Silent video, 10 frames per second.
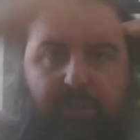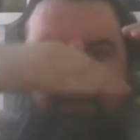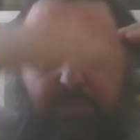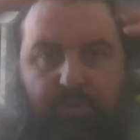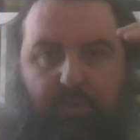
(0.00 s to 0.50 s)

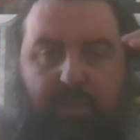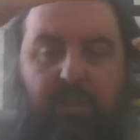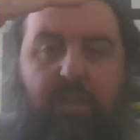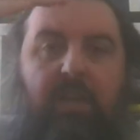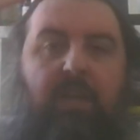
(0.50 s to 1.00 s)
between
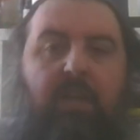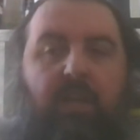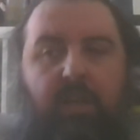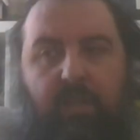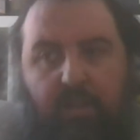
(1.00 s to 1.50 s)

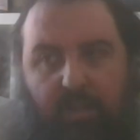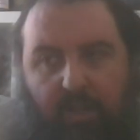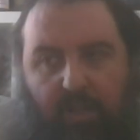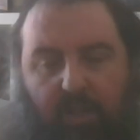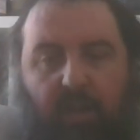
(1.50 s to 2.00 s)

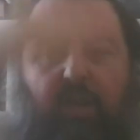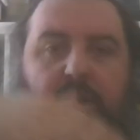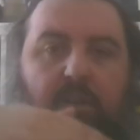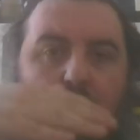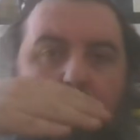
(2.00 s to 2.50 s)
high
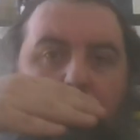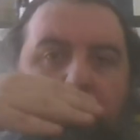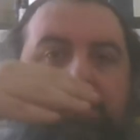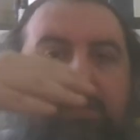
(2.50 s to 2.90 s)
and low worlds,